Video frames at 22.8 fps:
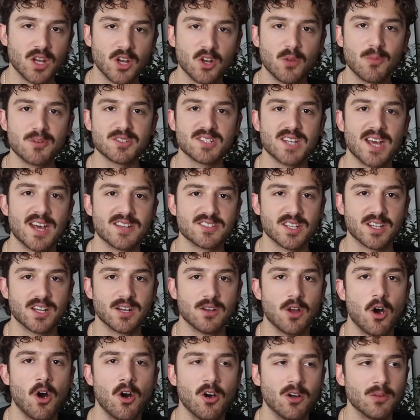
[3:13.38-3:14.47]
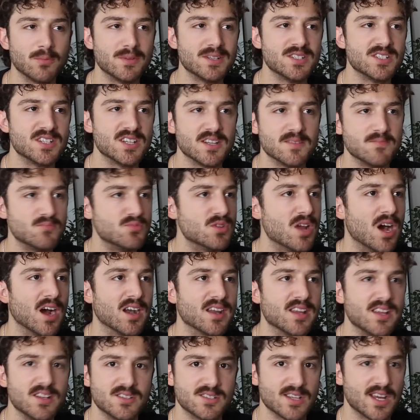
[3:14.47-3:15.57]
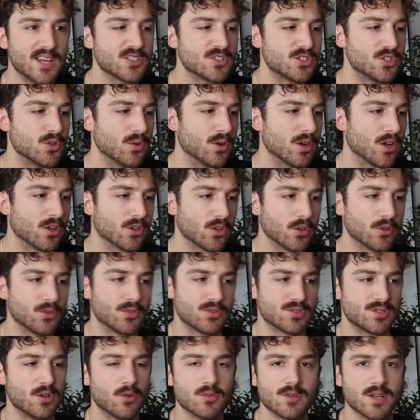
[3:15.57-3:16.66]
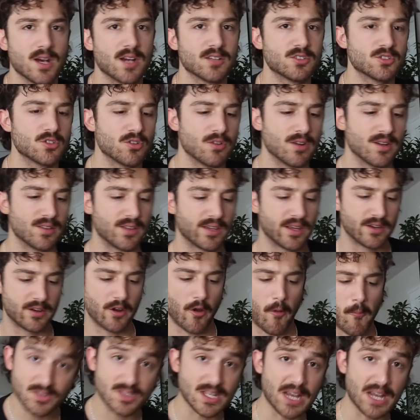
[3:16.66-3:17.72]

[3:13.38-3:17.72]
It almost has like an almondy, nutty taste to it, although there's no nuts or anything in here.